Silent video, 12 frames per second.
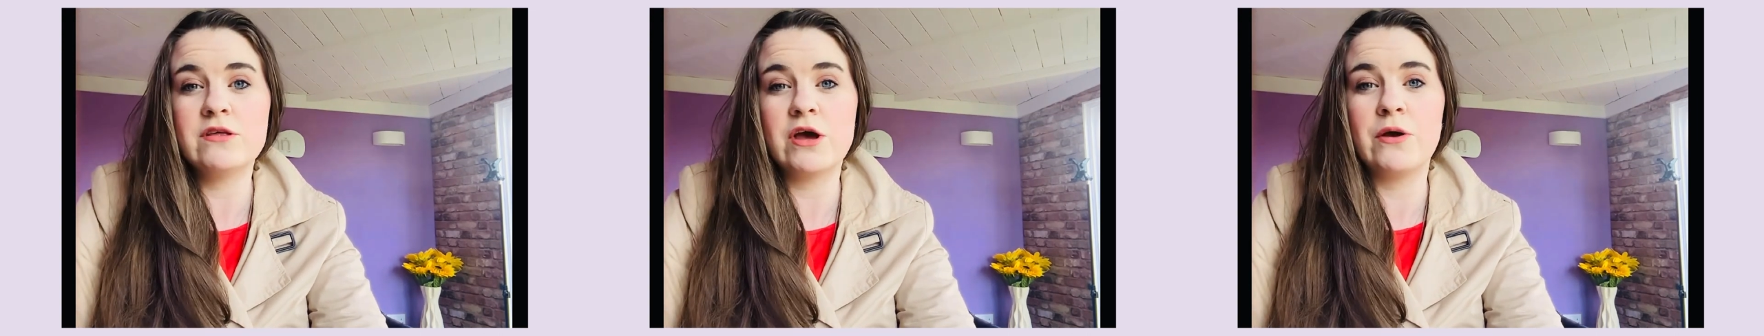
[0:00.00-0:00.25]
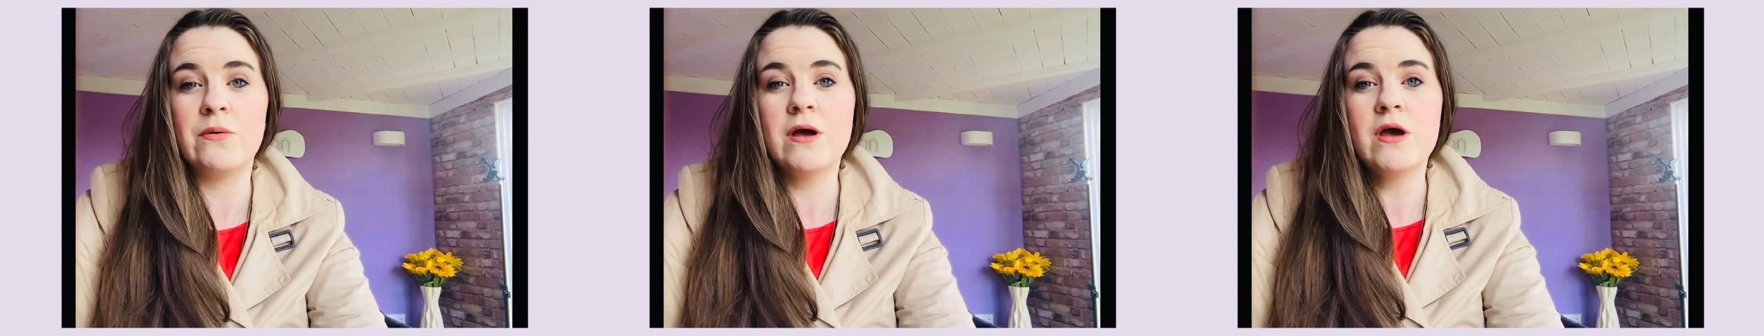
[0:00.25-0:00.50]

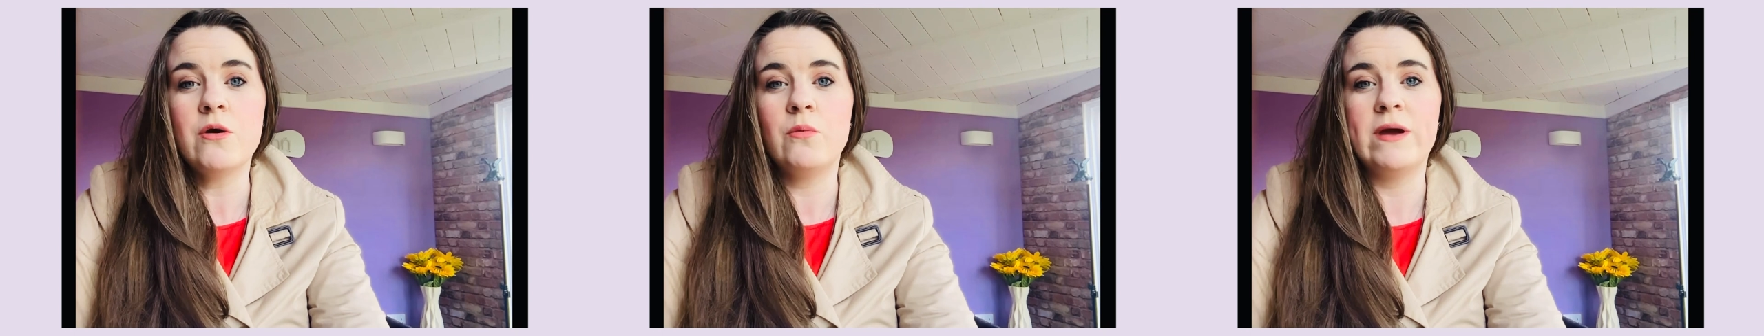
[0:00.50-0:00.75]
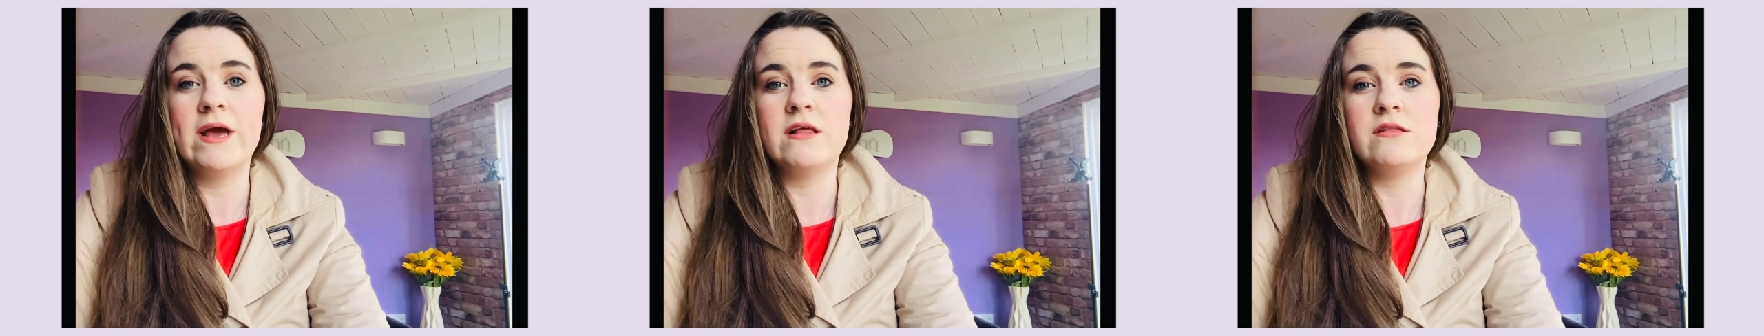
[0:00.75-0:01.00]
So
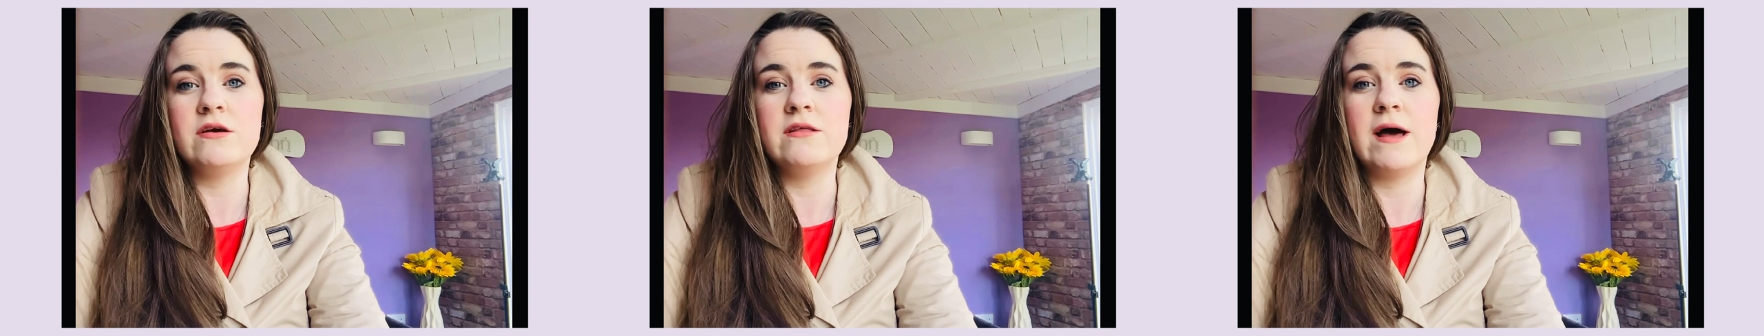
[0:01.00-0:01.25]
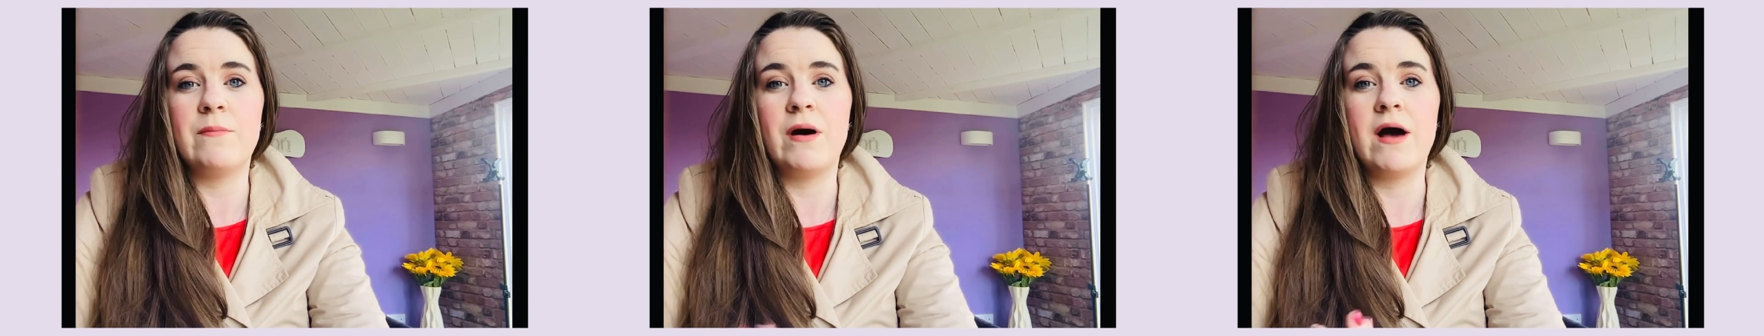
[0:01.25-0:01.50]
we can do
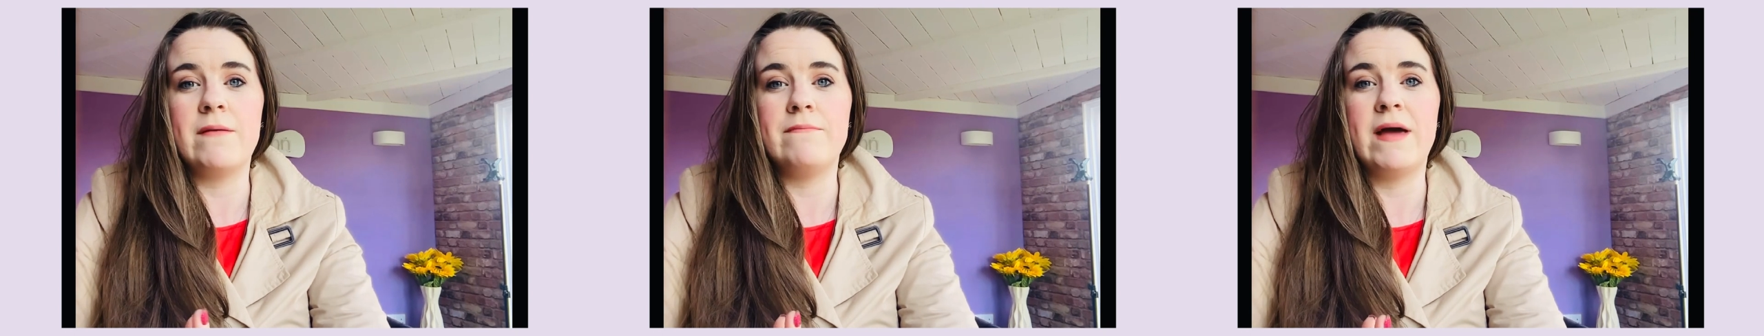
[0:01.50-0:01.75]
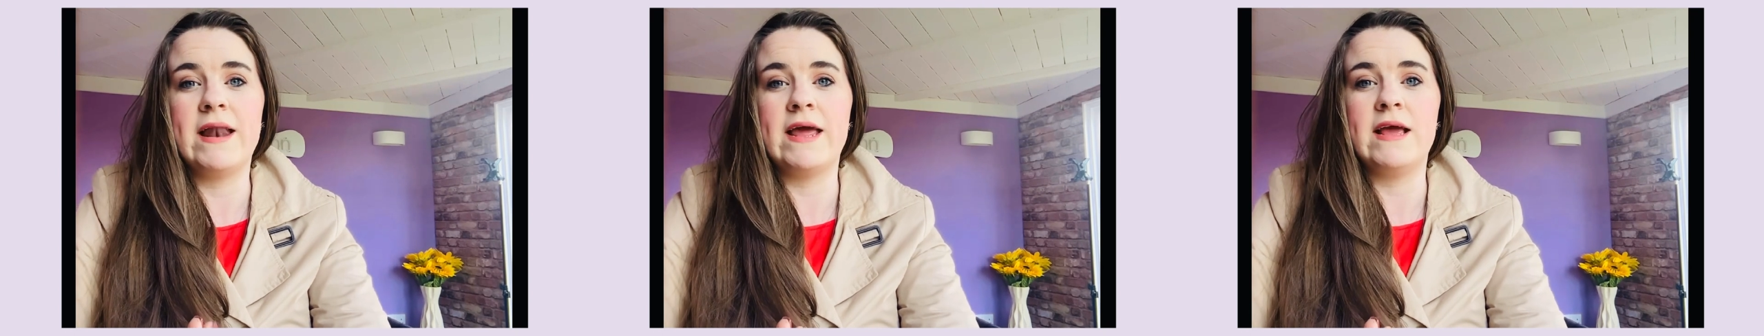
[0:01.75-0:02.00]
that by
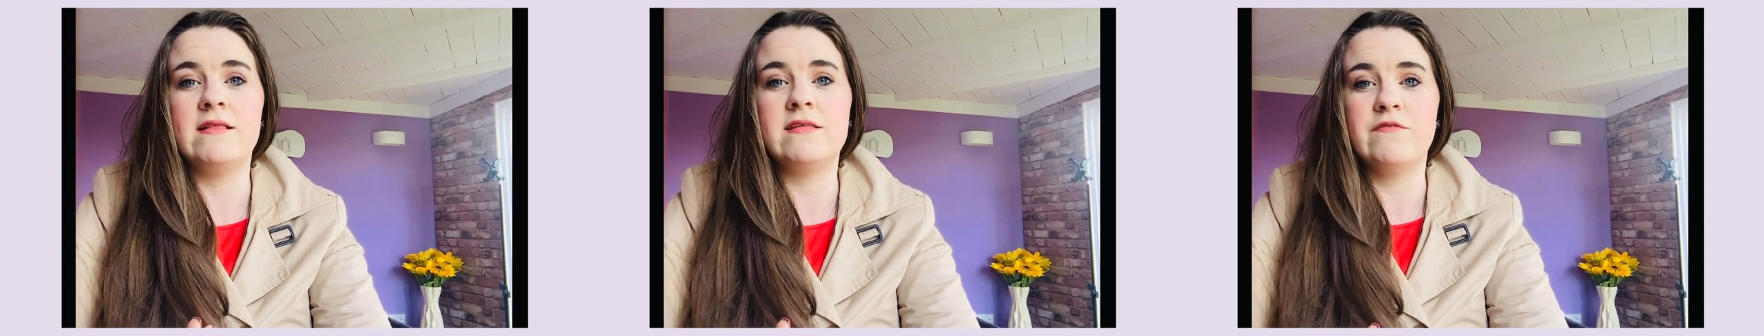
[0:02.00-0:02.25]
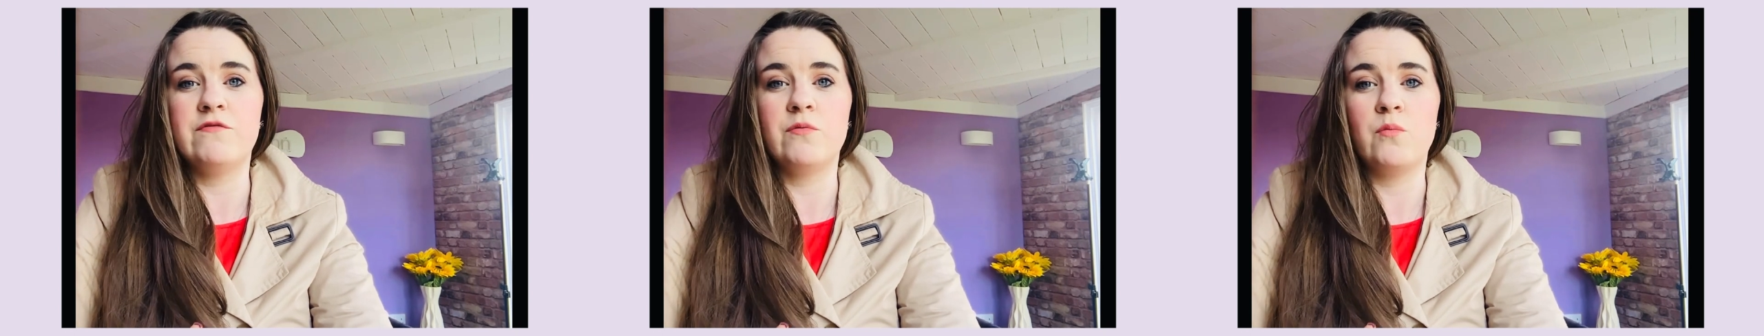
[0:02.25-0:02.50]
many
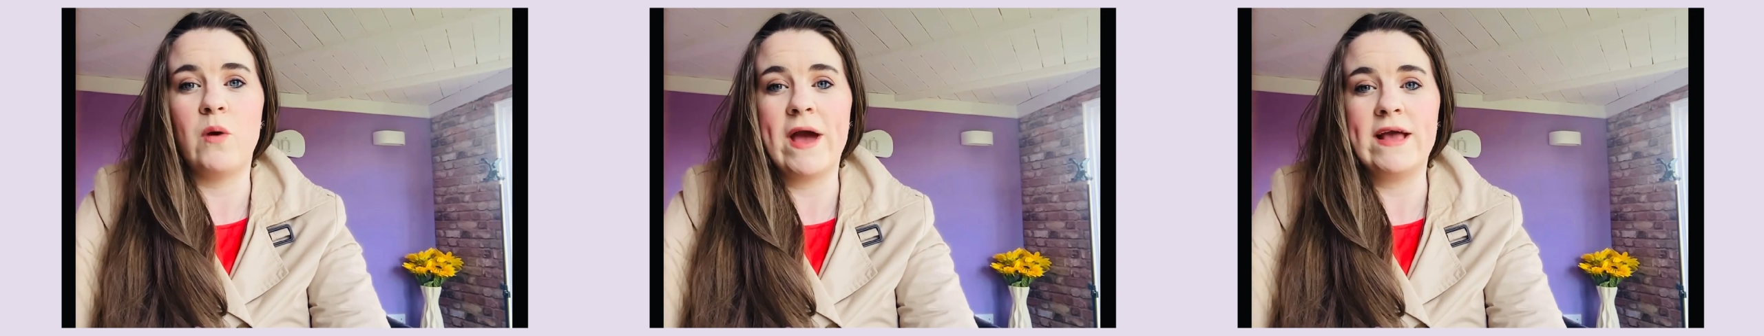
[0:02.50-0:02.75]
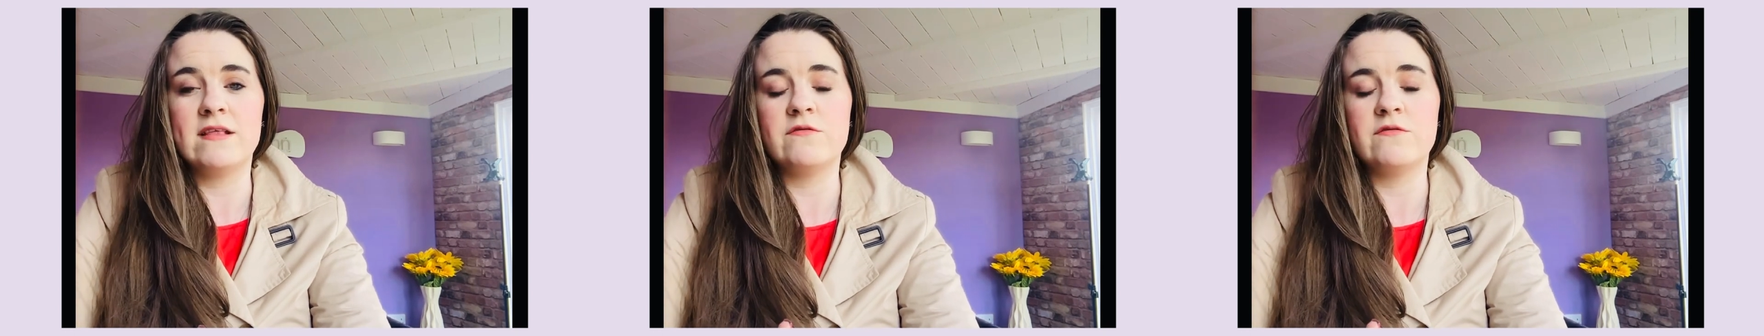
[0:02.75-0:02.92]
different ways.